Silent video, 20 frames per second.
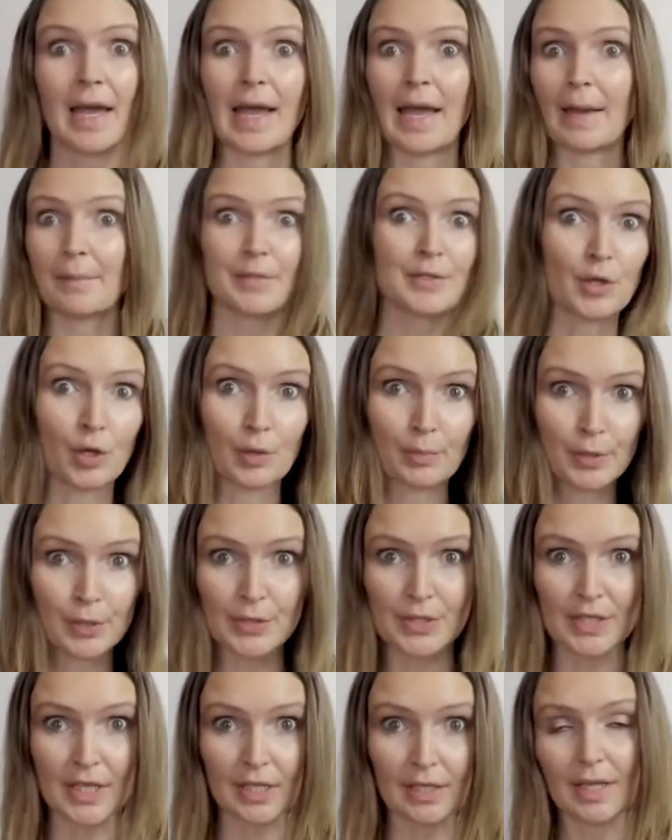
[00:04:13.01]
Amazon
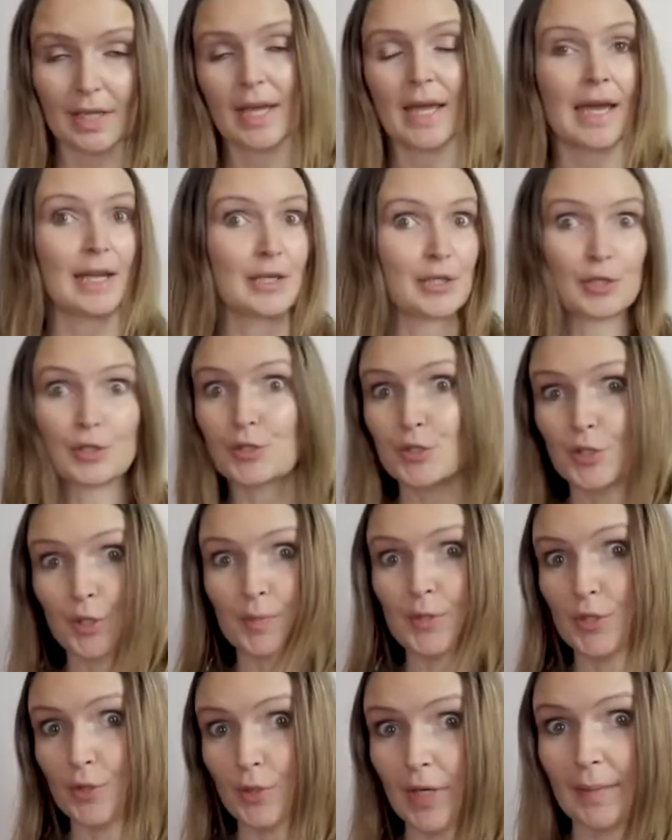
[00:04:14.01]
Music and
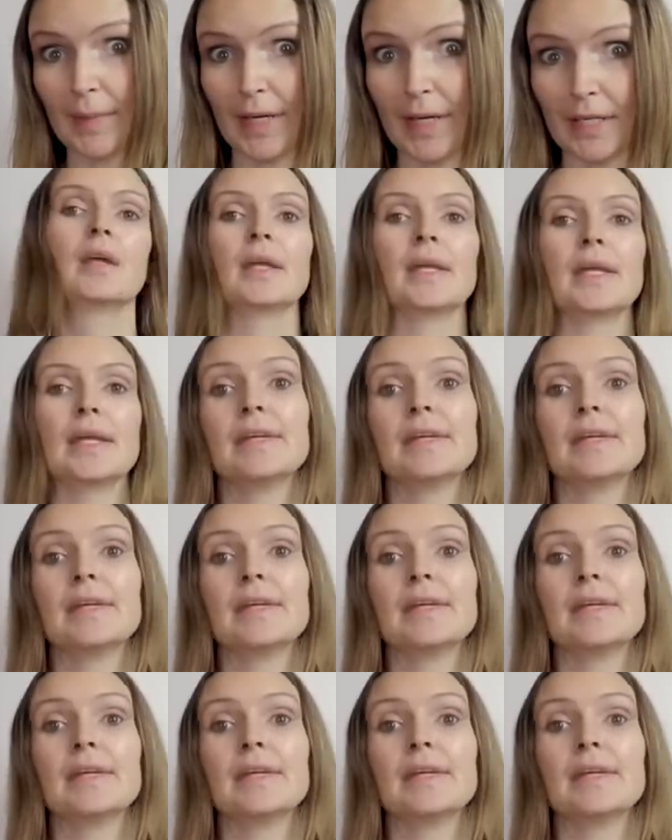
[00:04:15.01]
YouTube streaming.